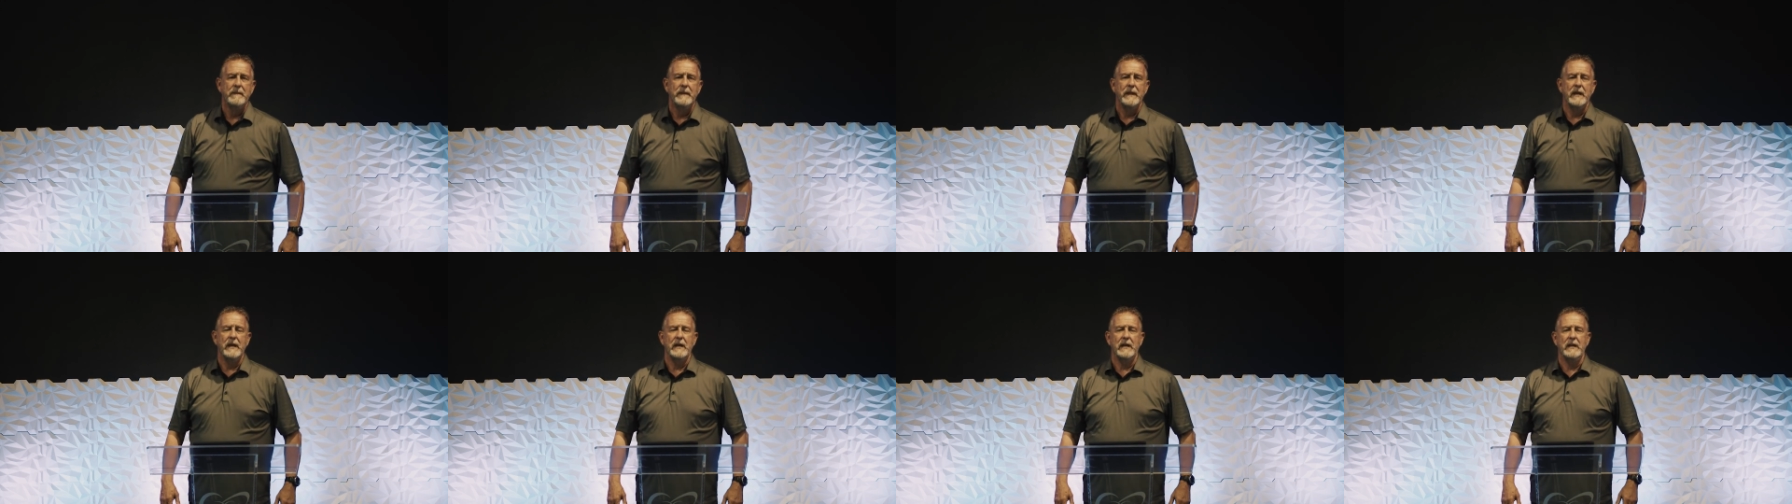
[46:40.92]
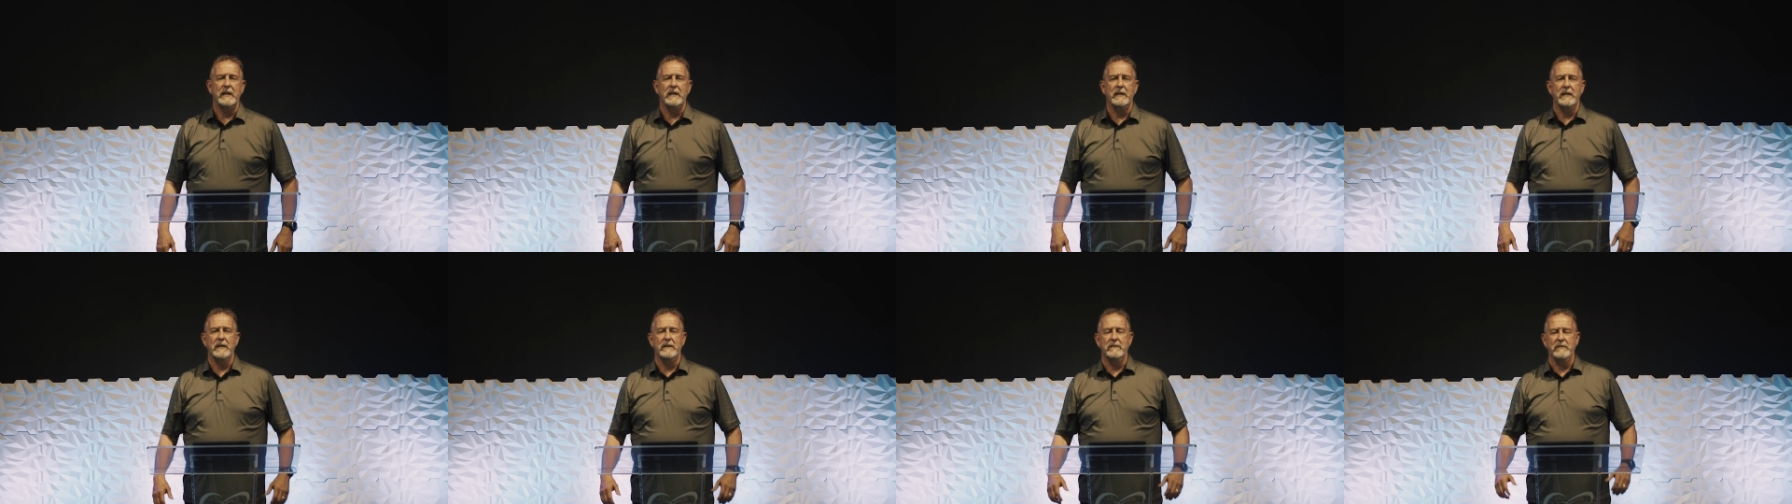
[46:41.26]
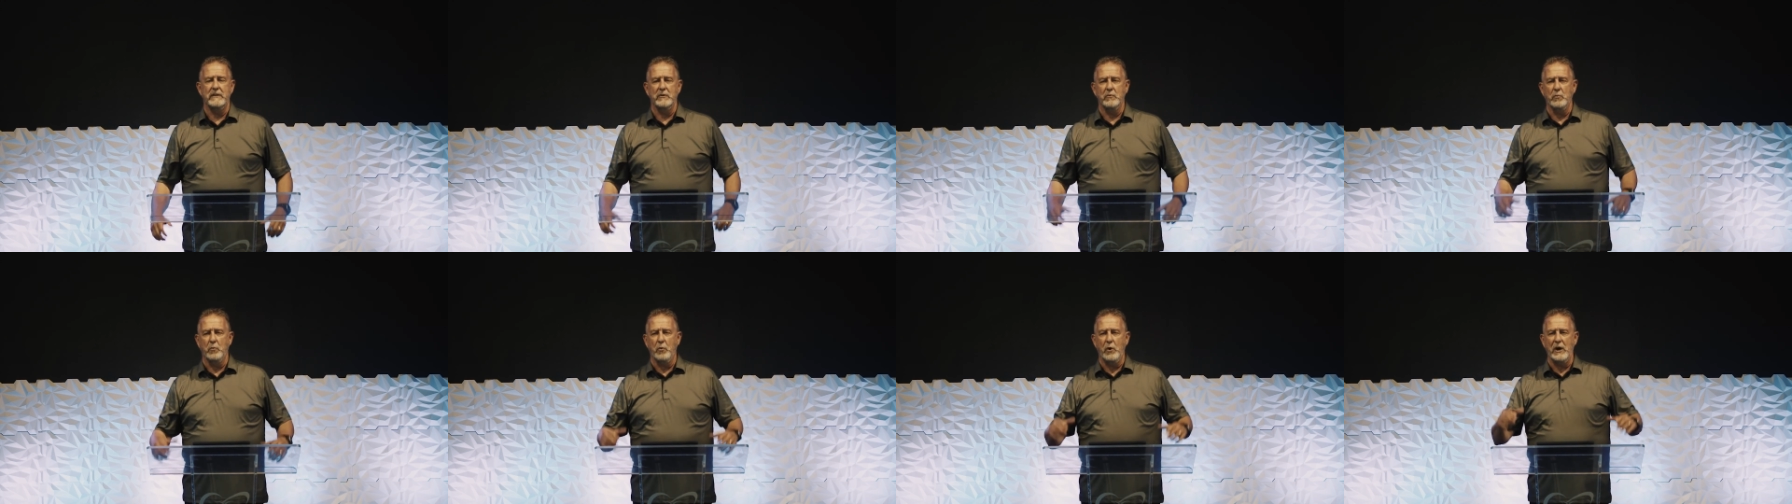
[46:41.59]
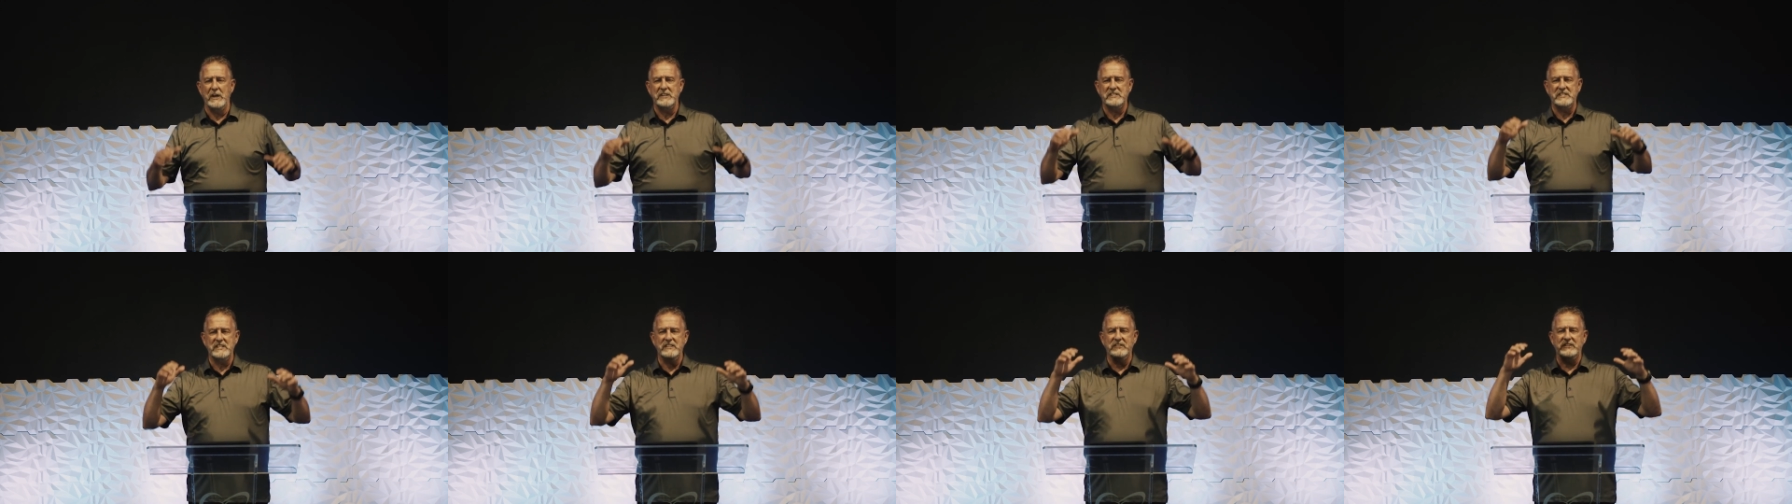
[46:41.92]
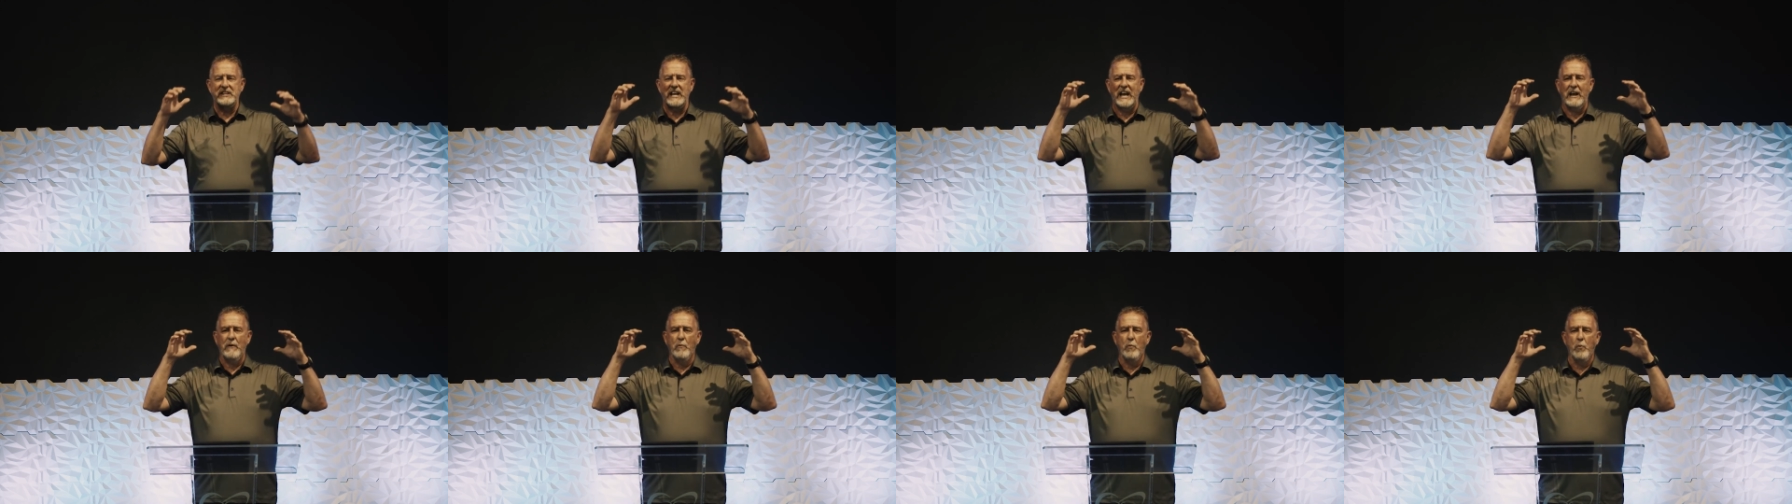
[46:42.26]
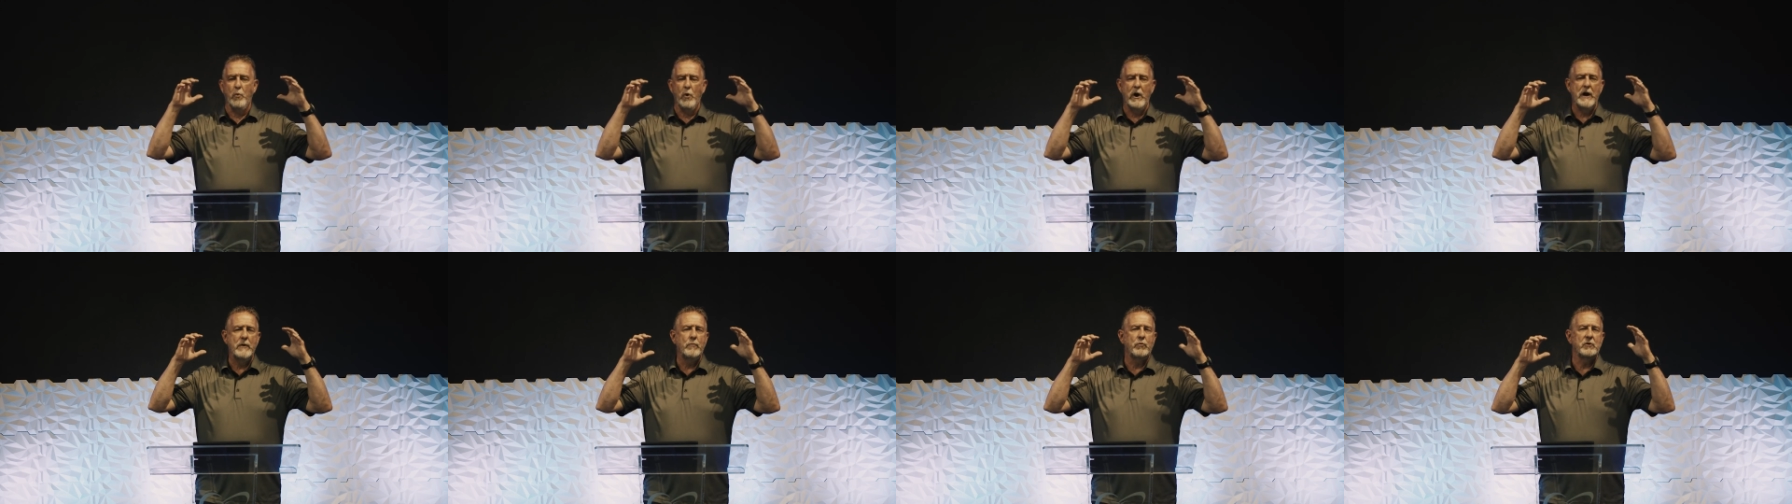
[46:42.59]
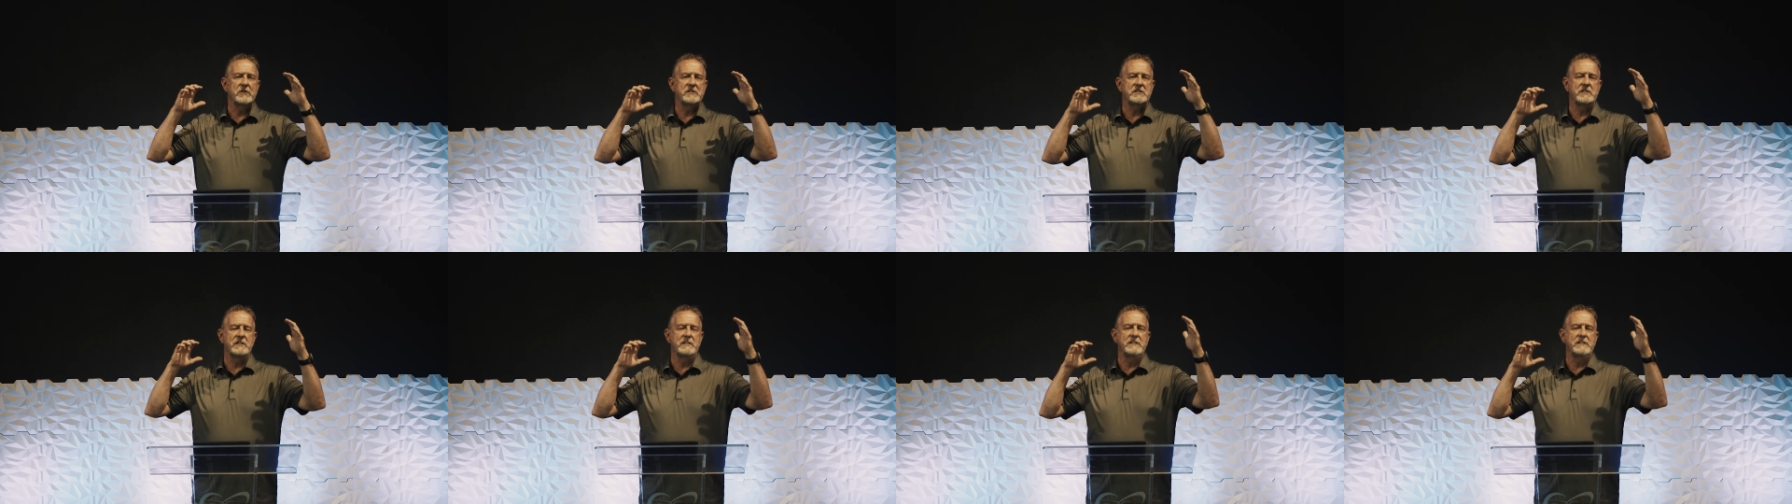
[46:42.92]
It wasn't that one was